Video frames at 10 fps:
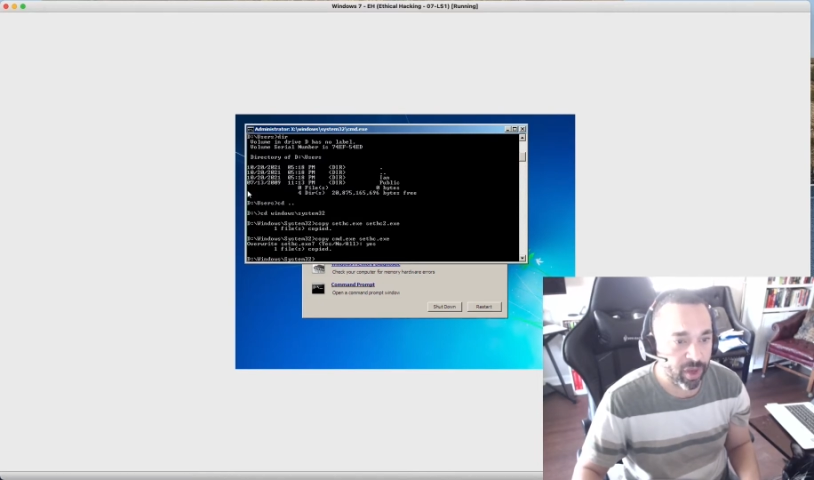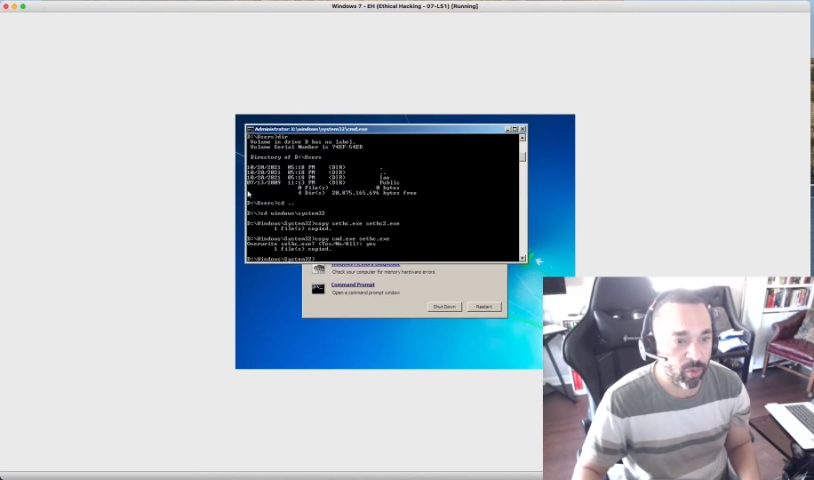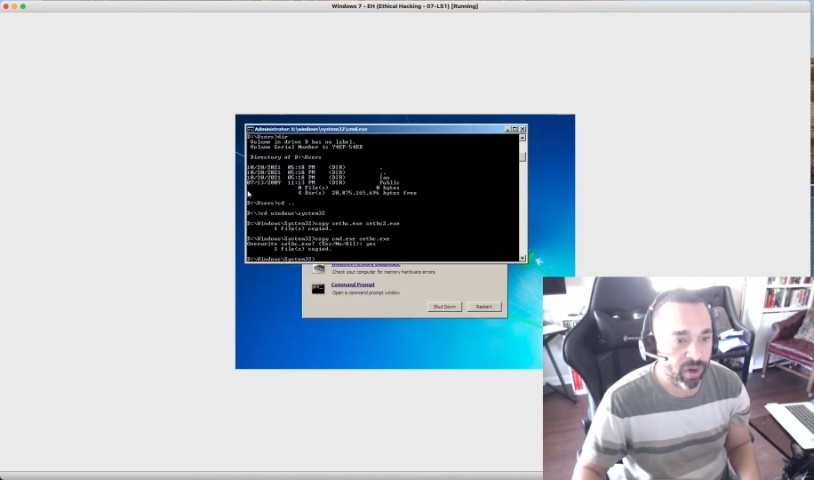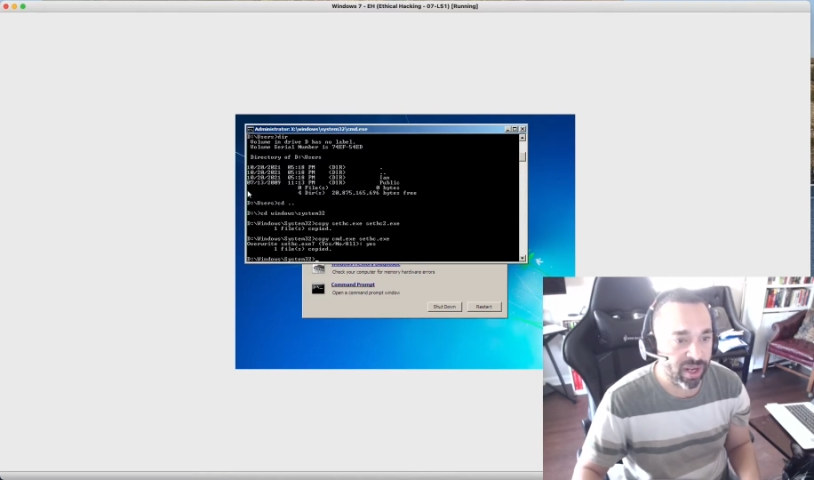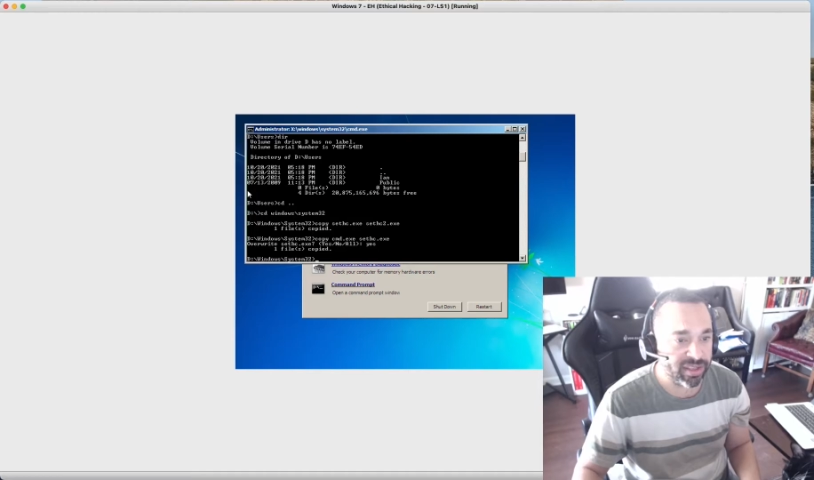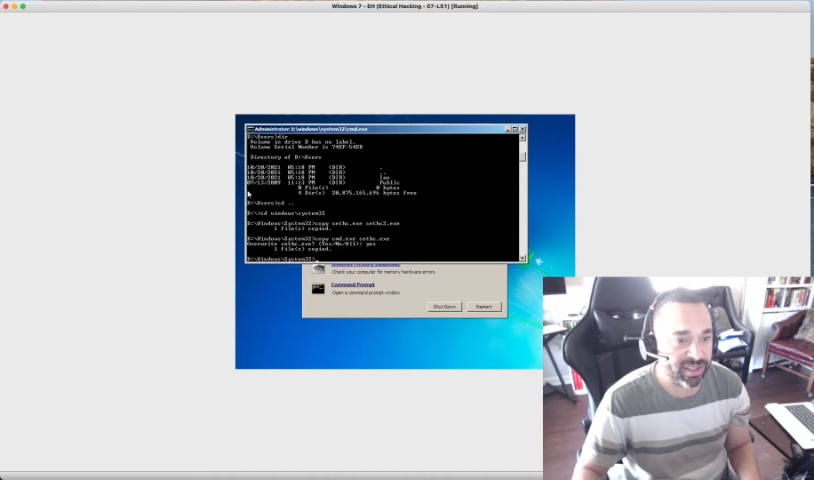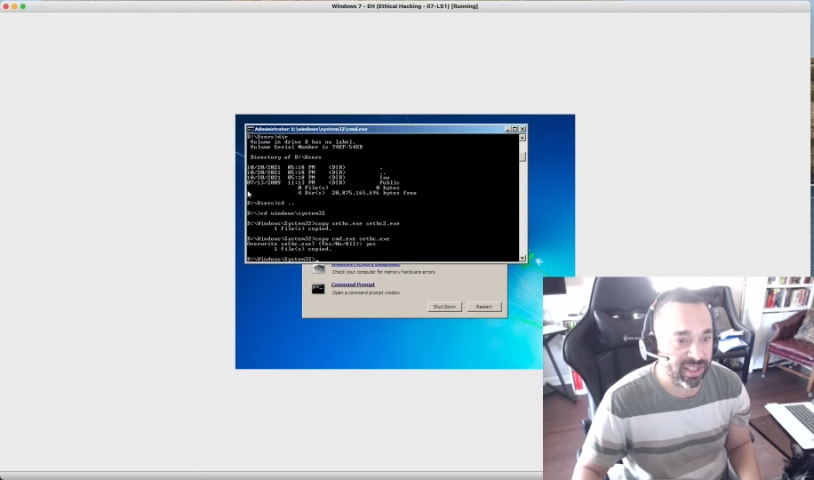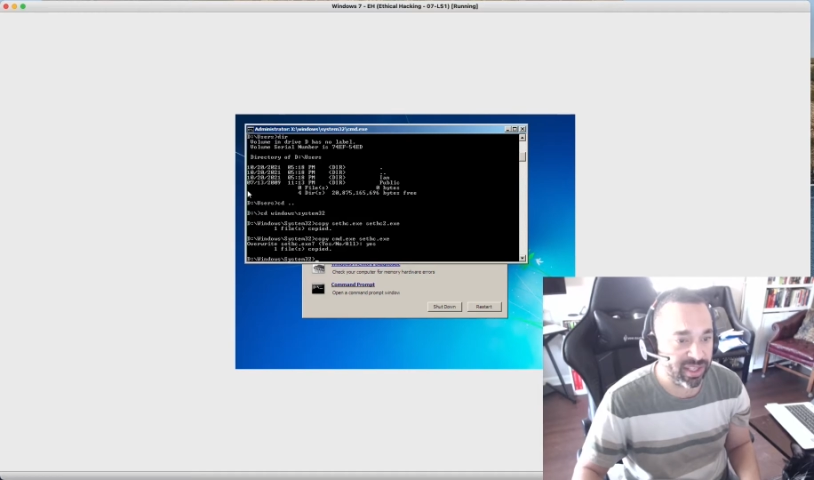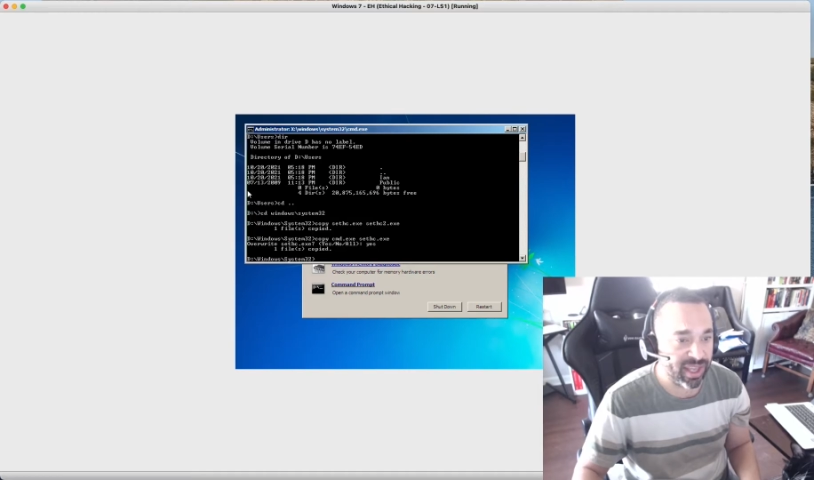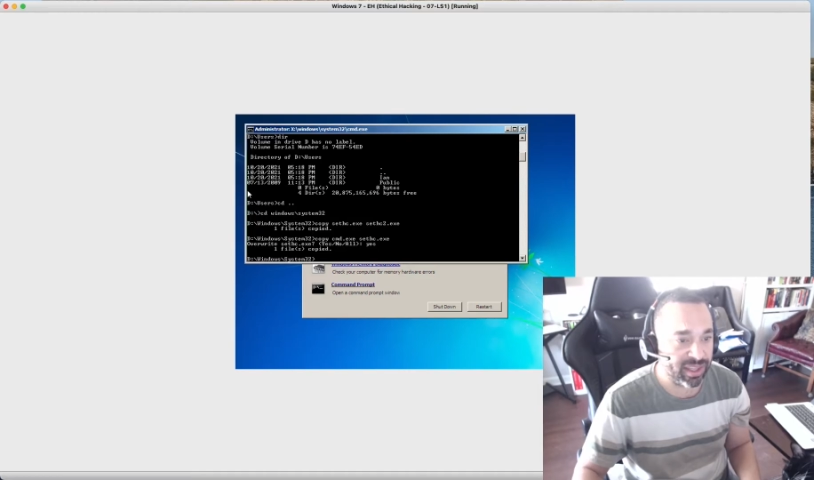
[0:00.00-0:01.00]
we're going to
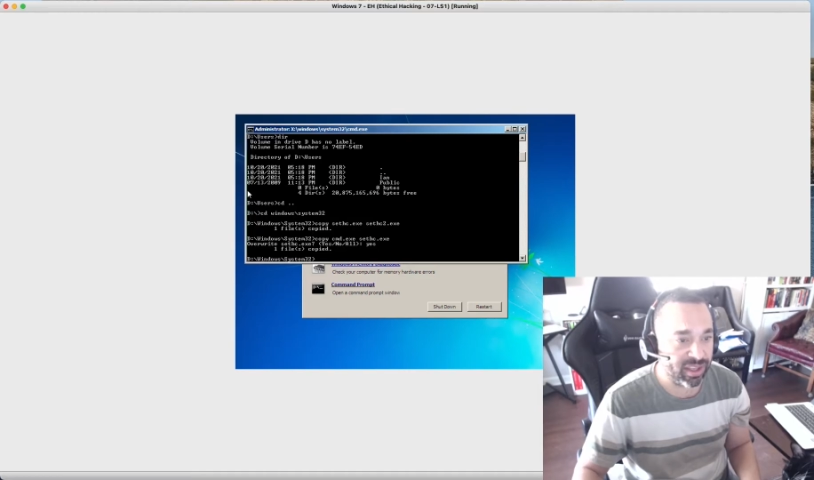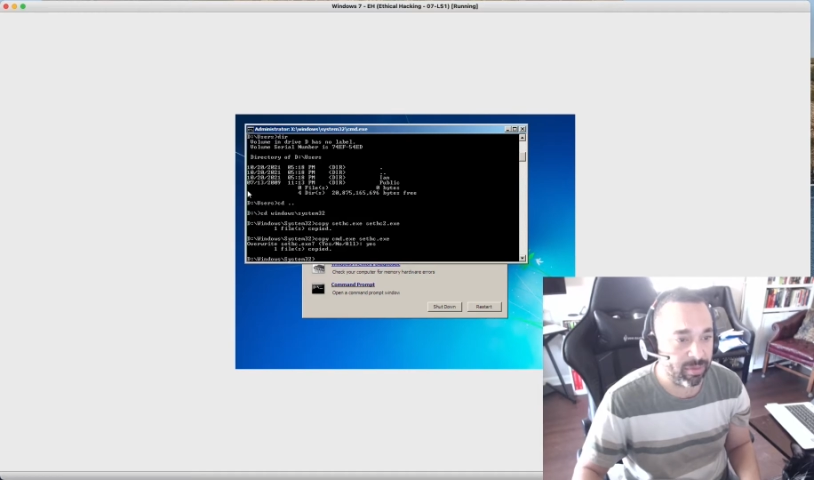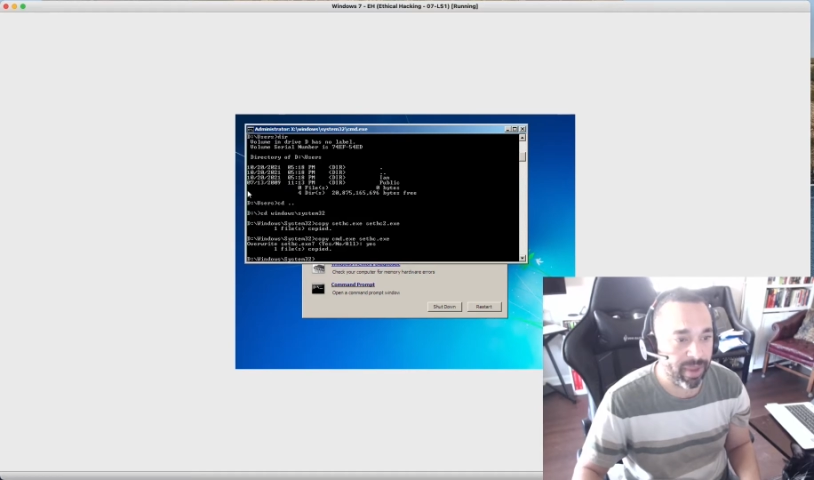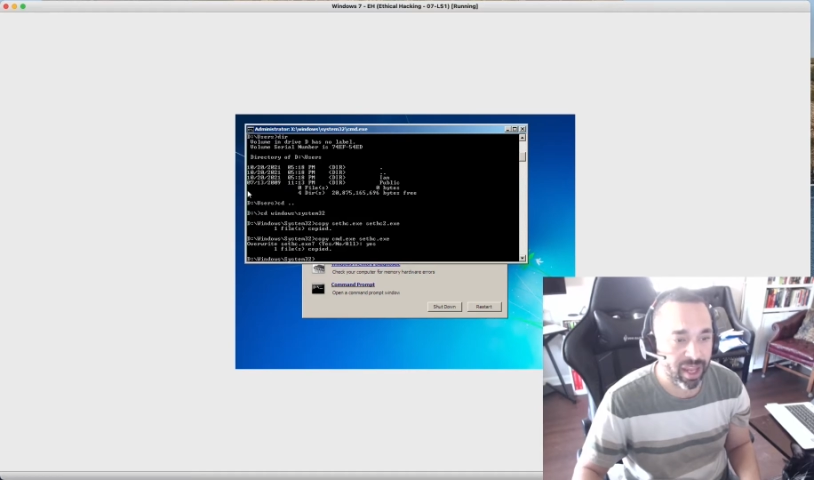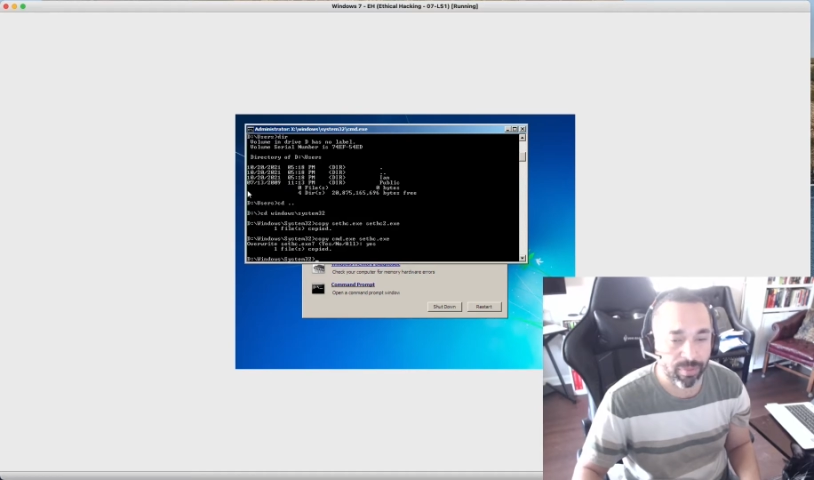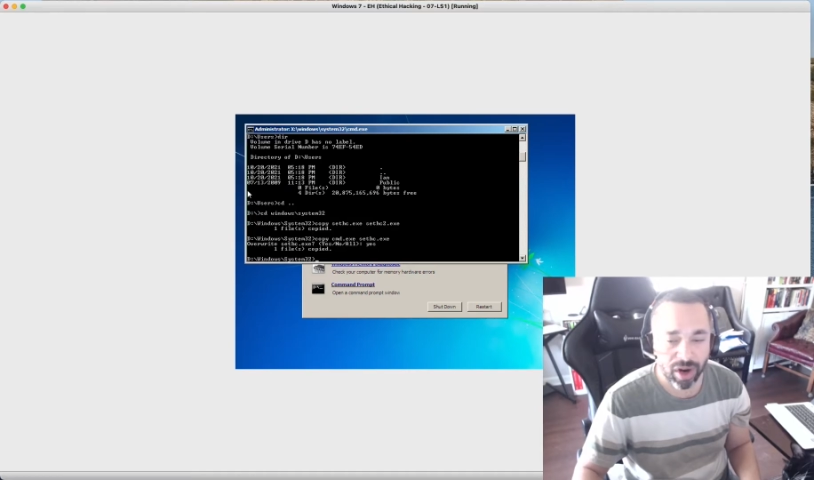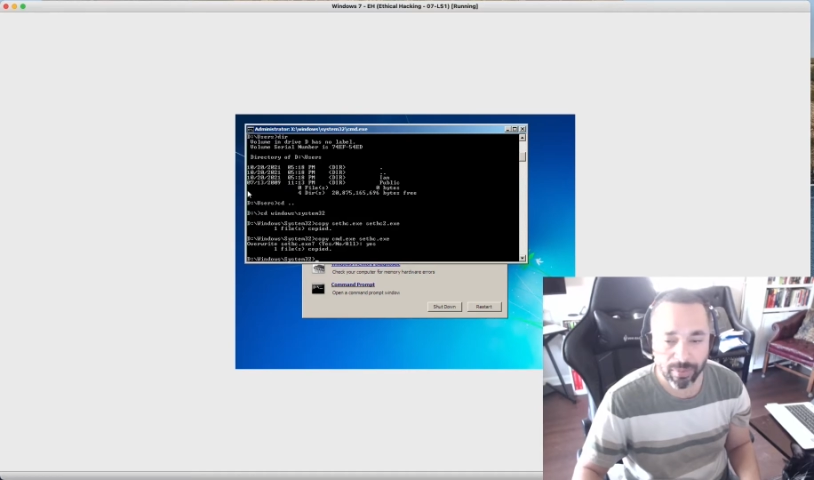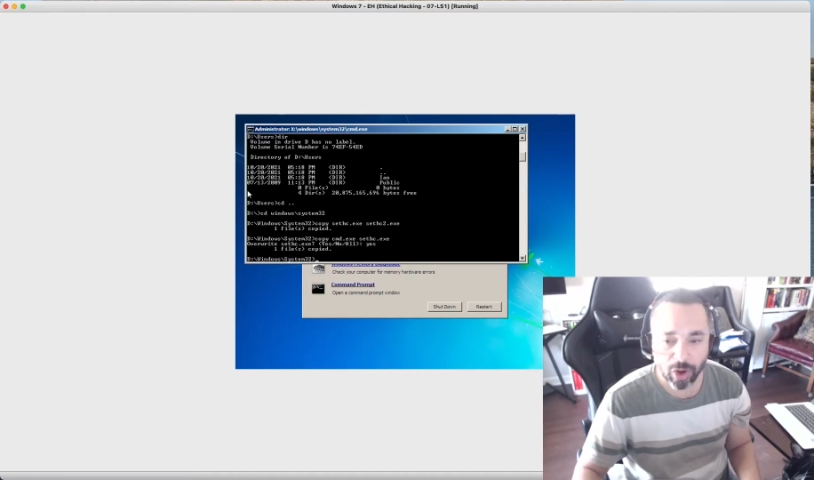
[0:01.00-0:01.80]
see that the command prompt